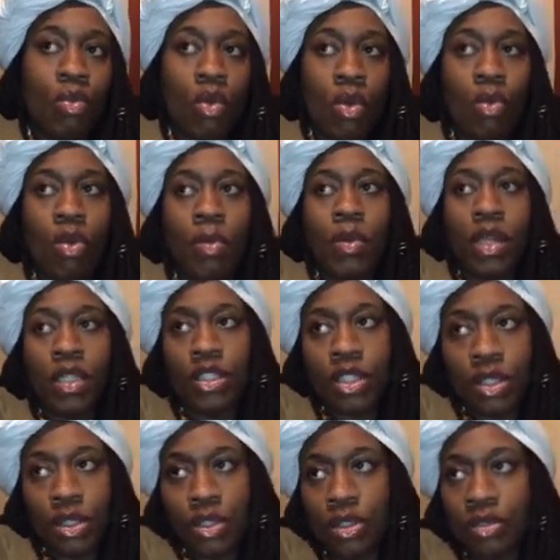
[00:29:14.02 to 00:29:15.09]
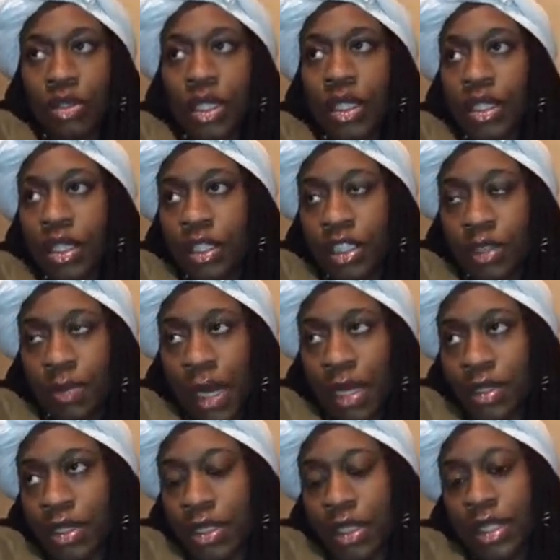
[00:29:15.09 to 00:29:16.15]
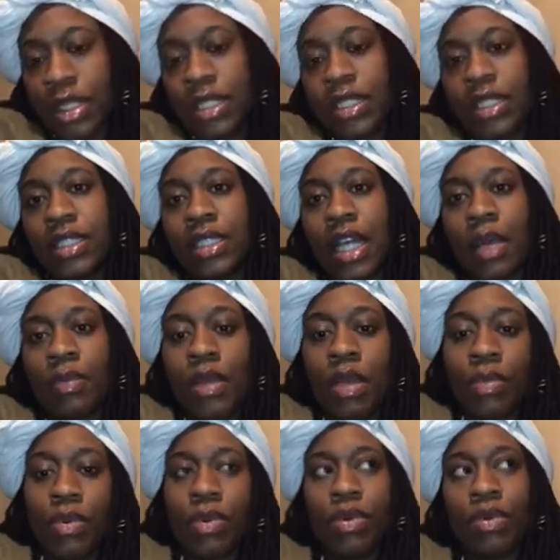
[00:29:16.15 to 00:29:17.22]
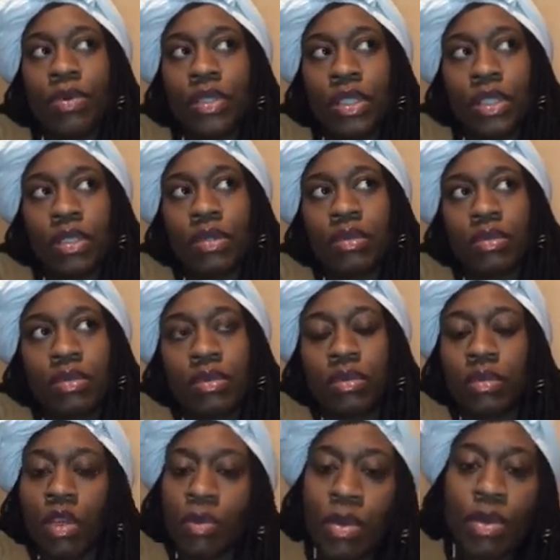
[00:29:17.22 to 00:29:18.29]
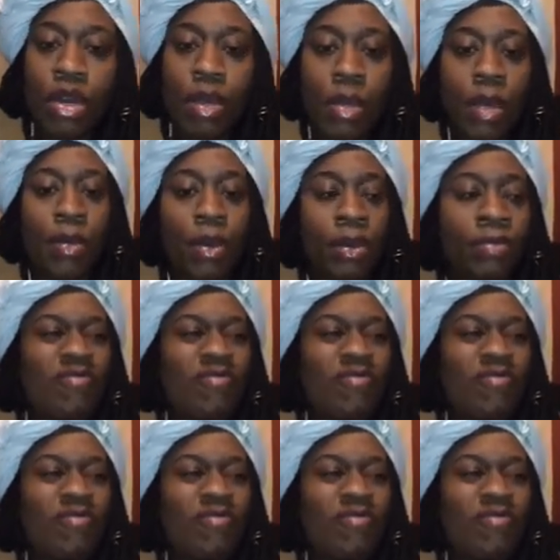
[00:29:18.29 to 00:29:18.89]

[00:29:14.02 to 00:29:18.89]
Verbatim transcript: women and children, their spouses, like people who just community people.